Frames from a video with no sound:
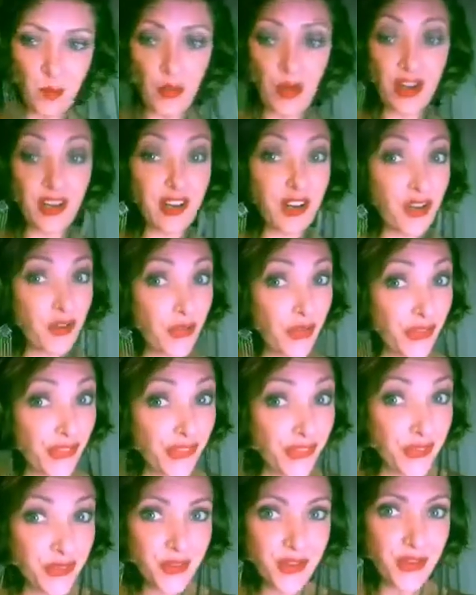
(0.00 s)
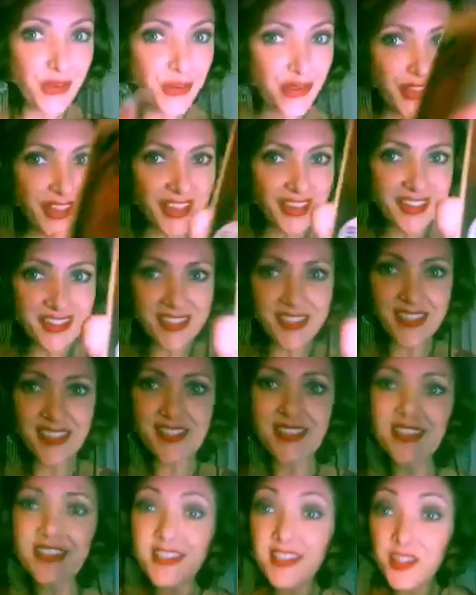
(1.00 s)
we're going to go go to this
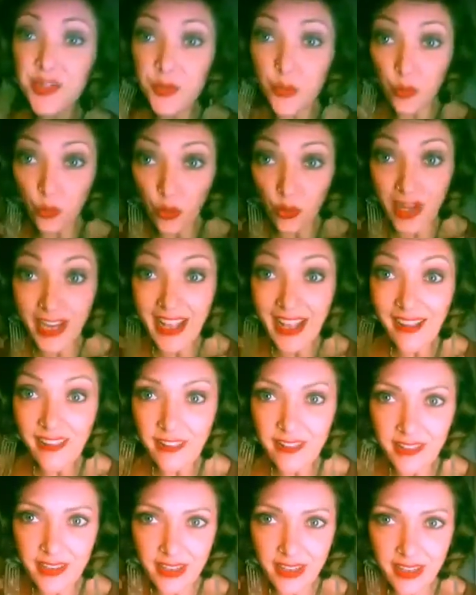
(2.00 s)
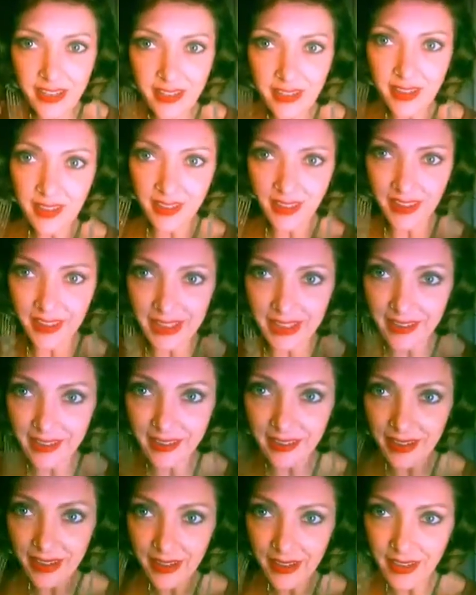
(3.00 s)
because this is reality
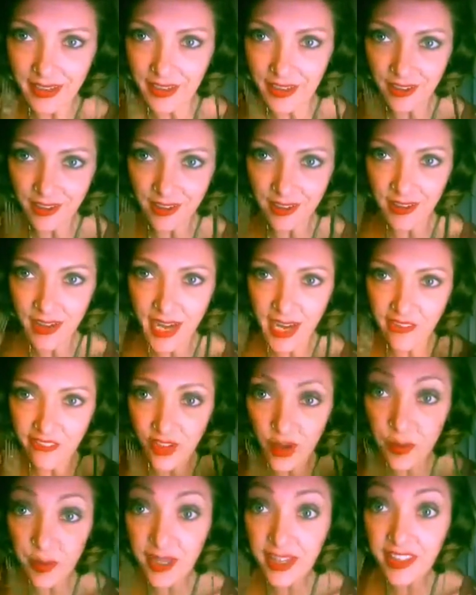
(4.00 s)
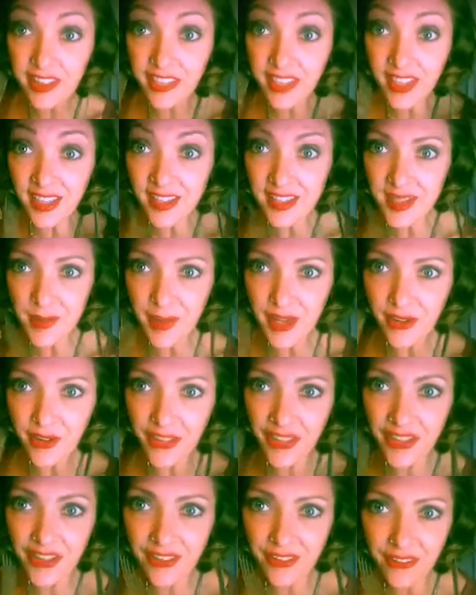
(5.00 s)
land here. Everybody thinks
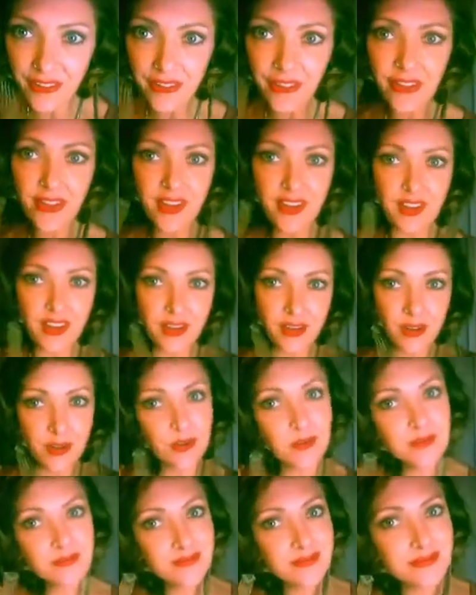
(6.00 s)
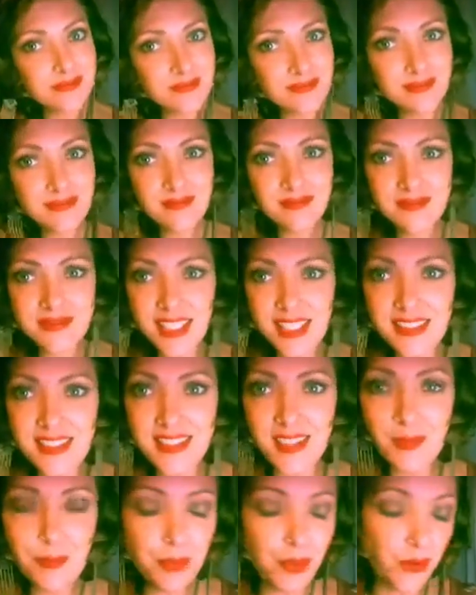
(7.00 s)
about this, you know at
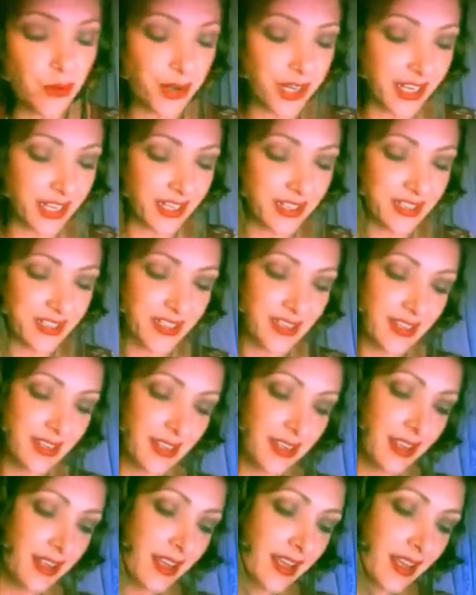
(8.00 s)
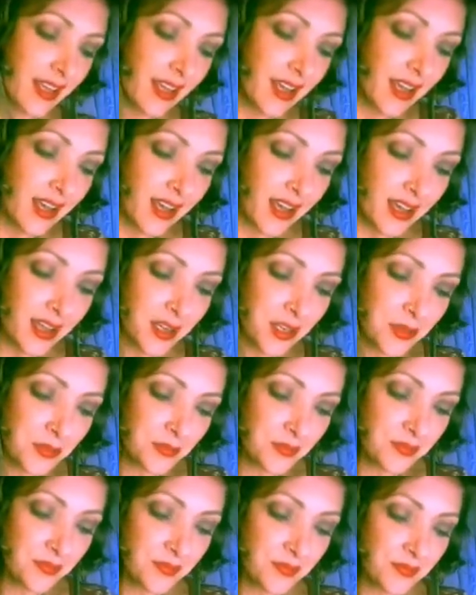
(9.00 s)
some point,
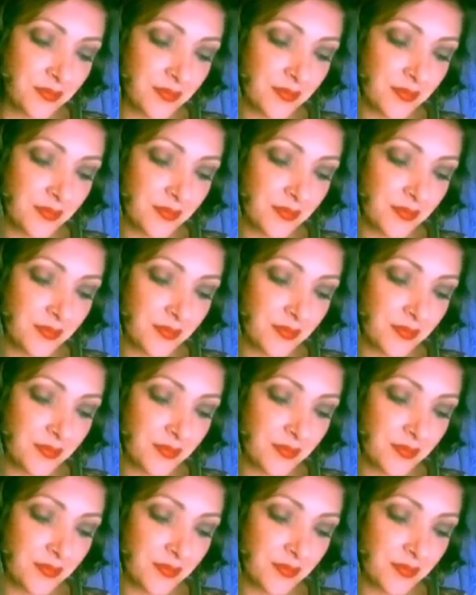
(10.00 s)
um,